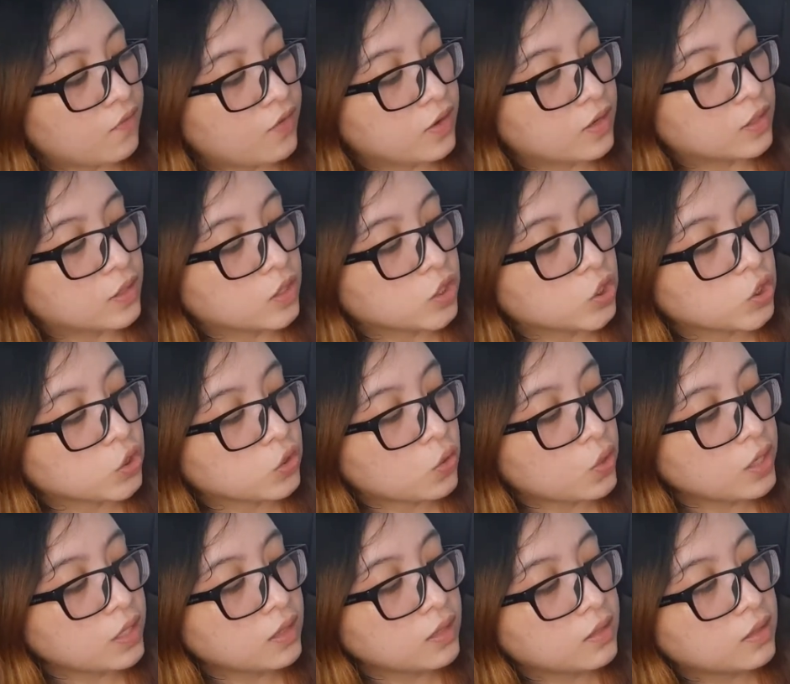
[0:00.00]
here the
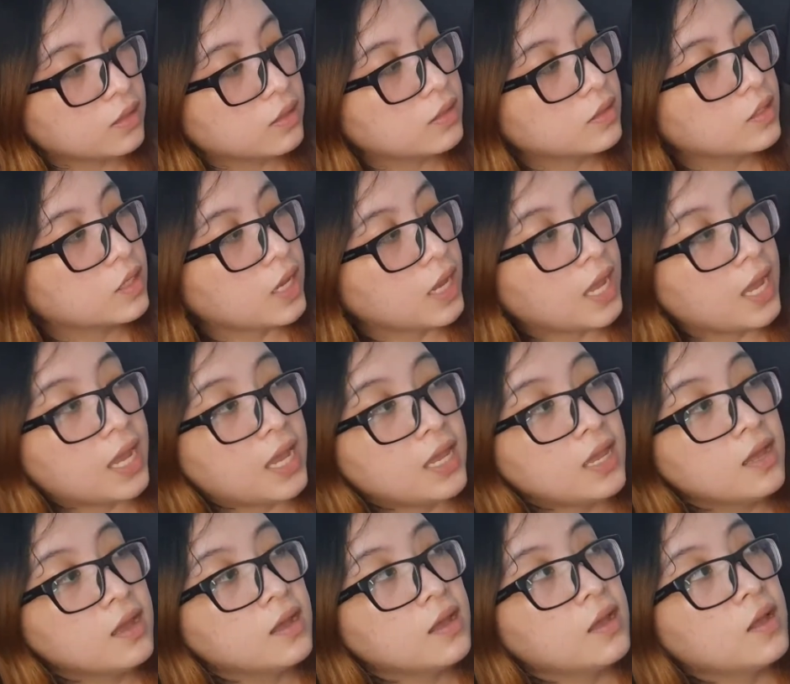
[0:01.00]
short A,